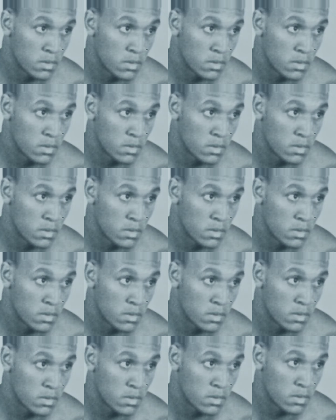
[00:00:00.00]

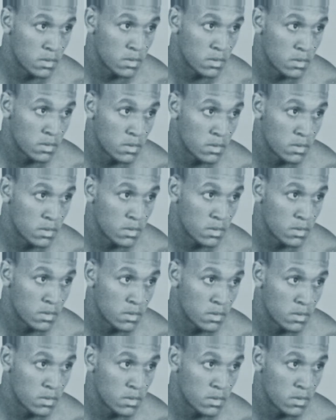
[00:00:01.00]

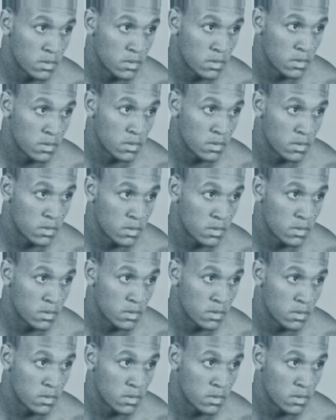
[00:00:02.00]
(silence)